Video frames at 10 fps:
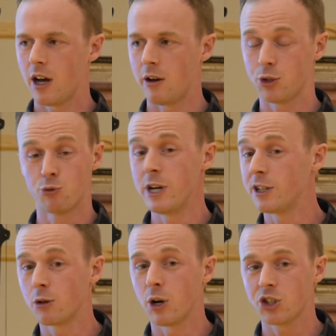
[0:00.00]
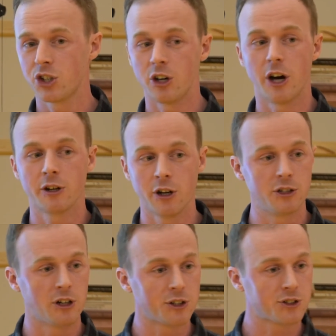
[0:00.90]
It's a really good question. I don't
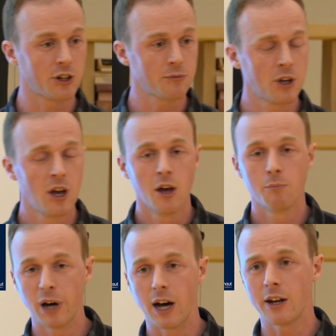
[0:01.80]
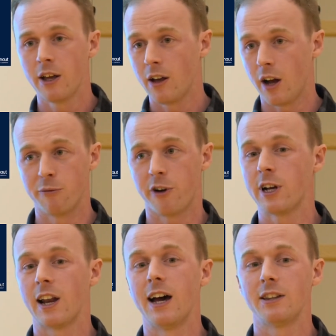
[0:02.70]
know the answer, but I'm
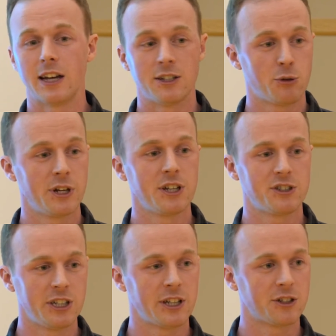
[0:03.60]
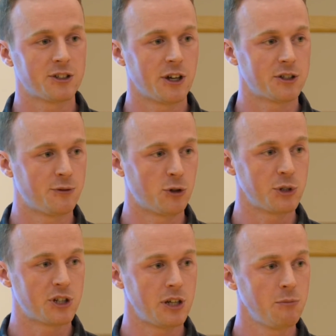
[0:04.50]
very glad that in 2018 they decided to
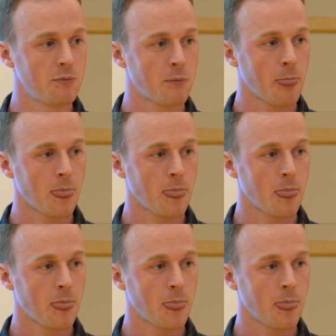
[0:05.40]
form a team.